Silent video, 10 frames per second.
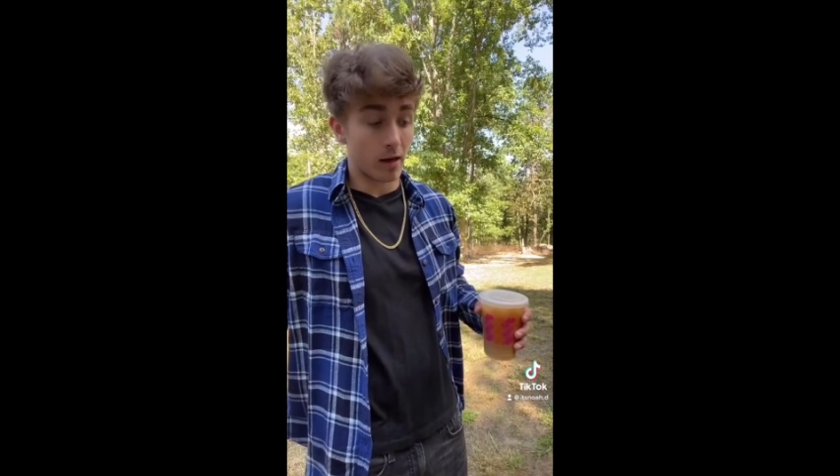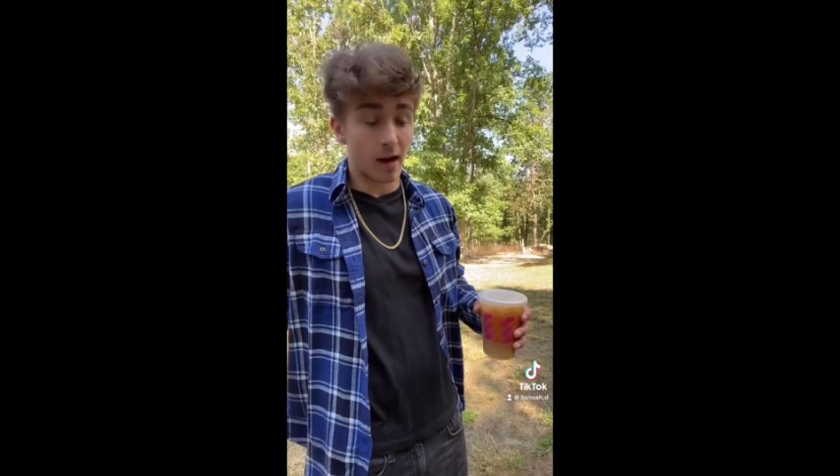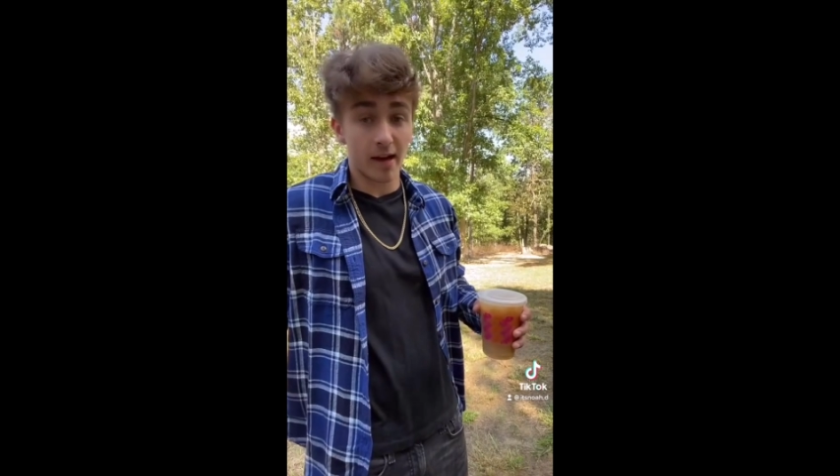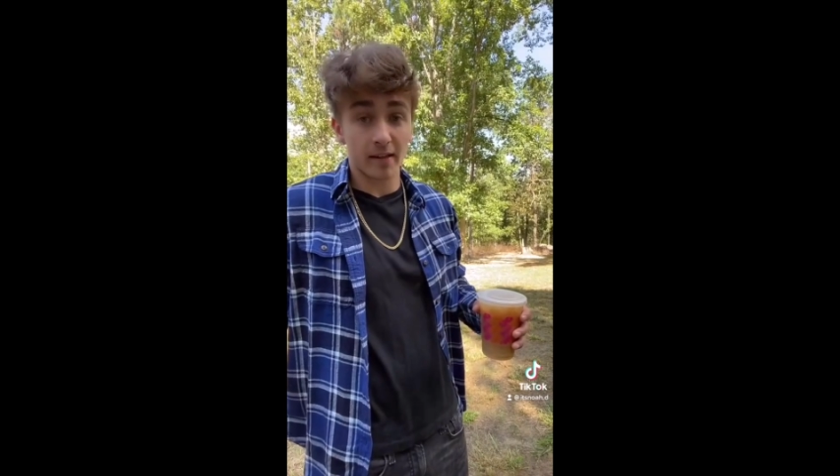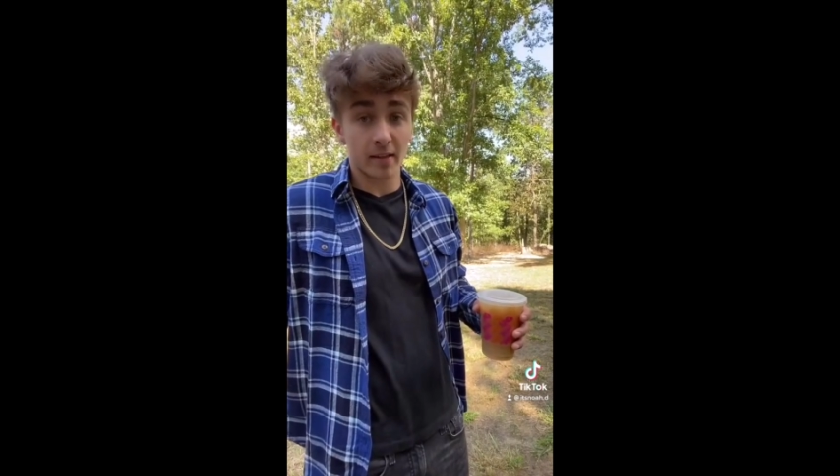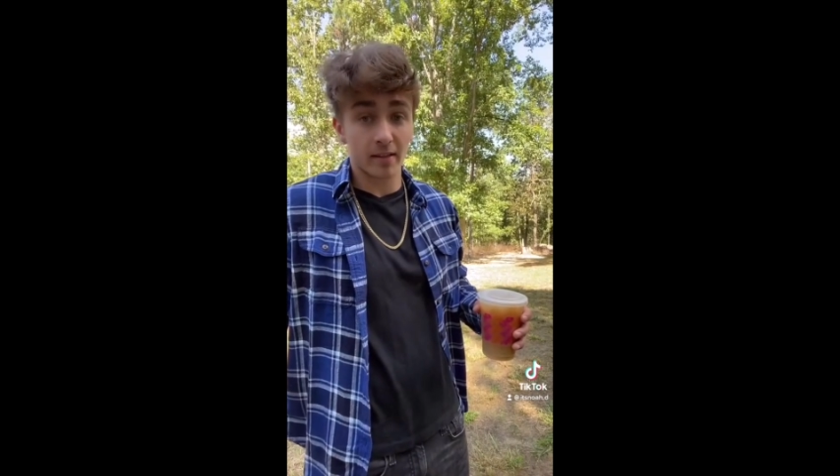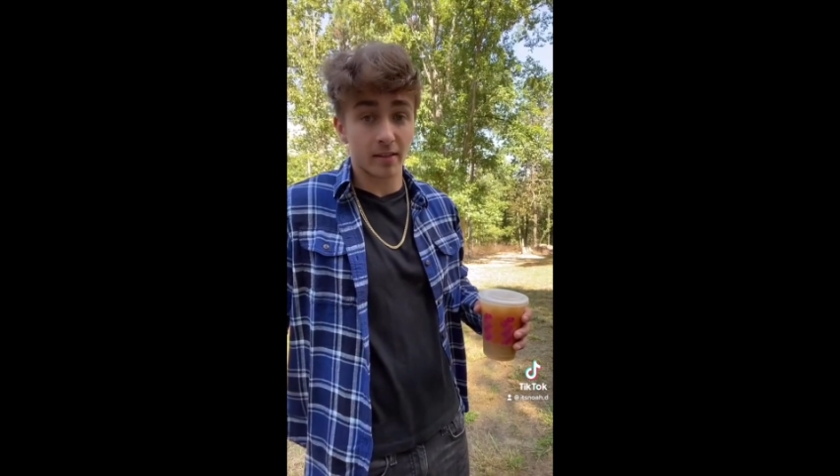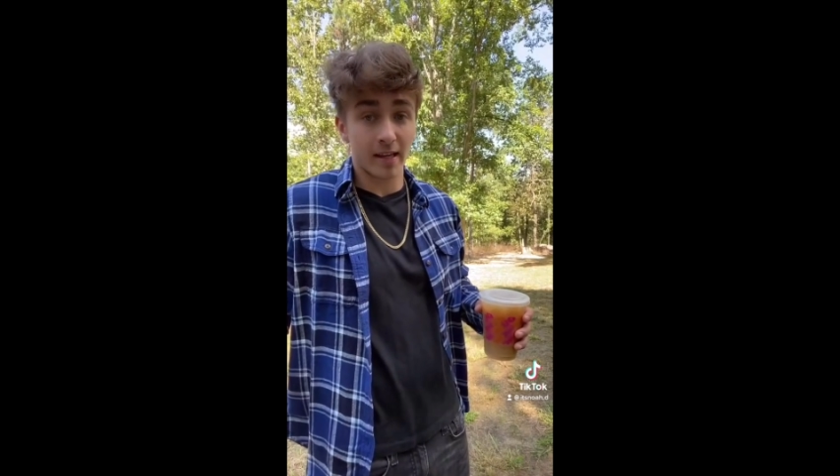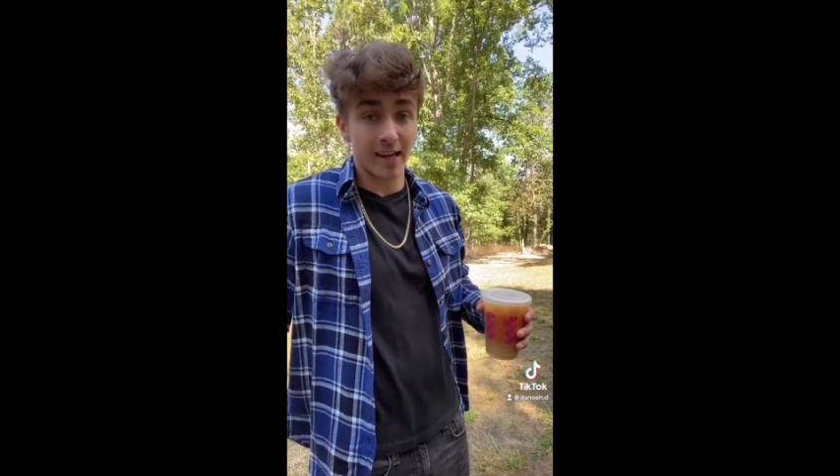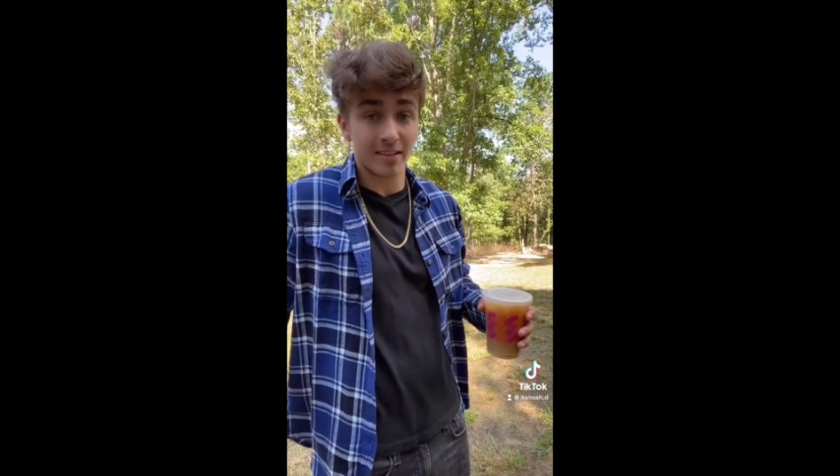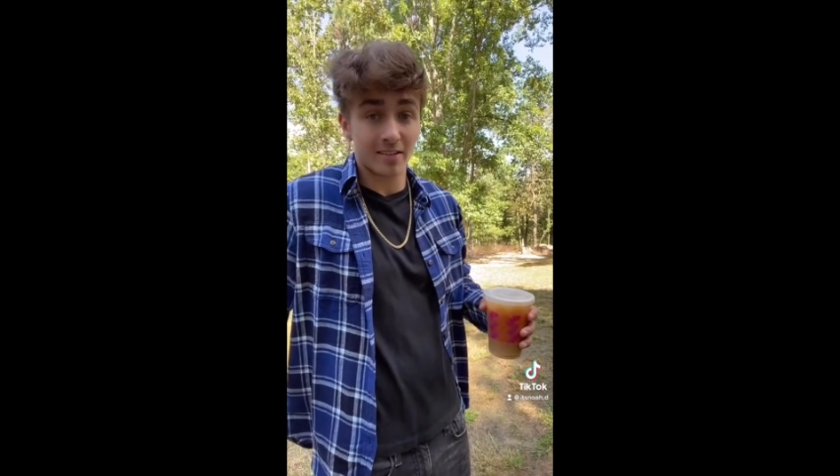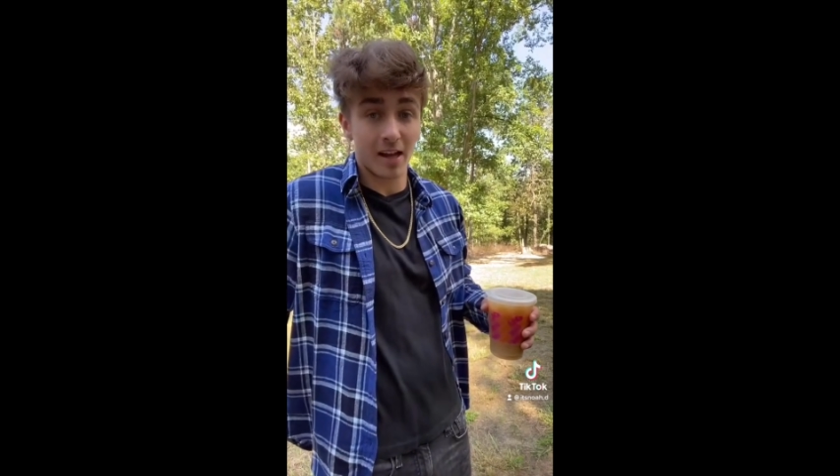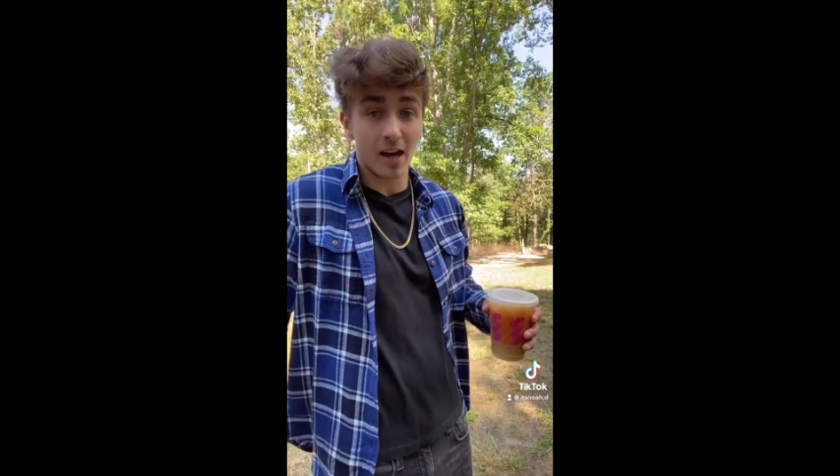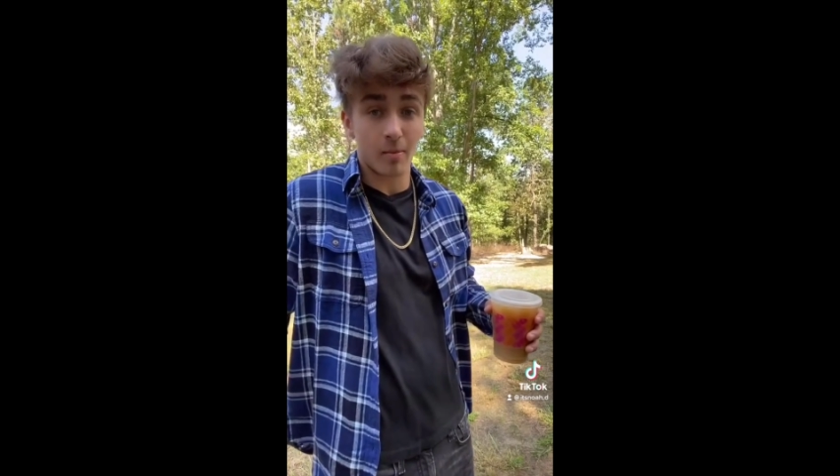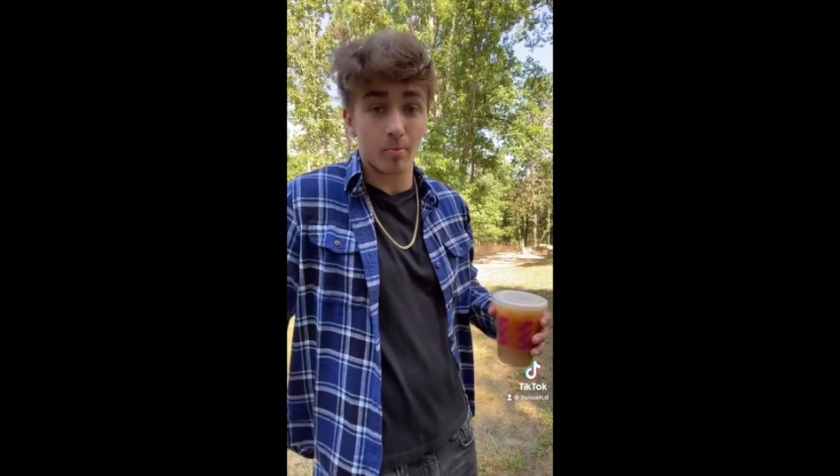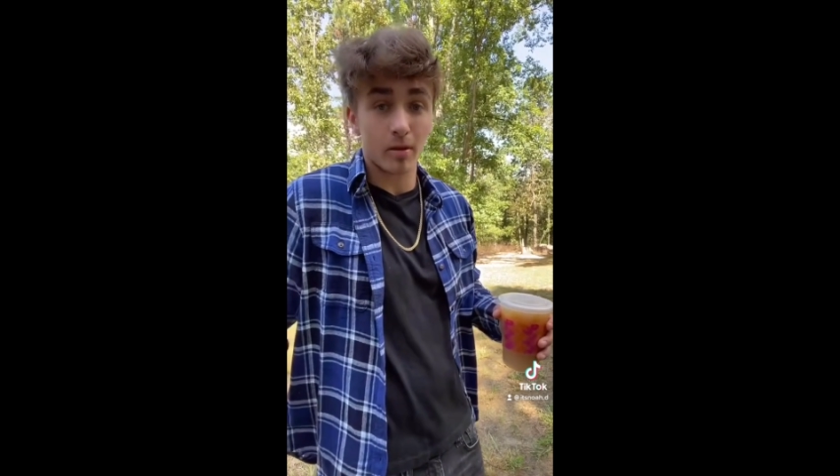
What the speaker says: I can't stop.